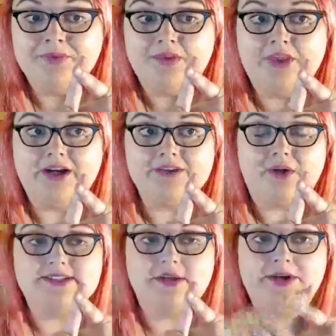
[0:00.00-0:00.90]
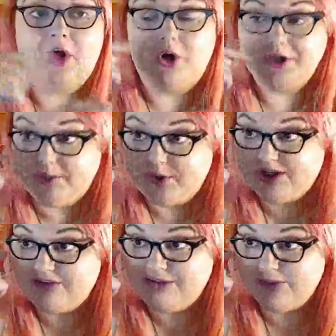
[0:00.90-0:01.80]
there's also an audiobook
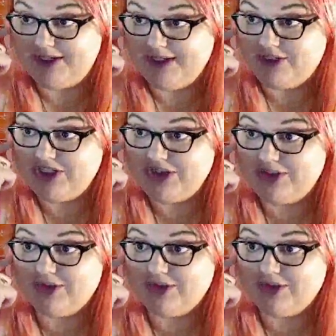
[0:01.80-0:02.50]
of me reading it to you.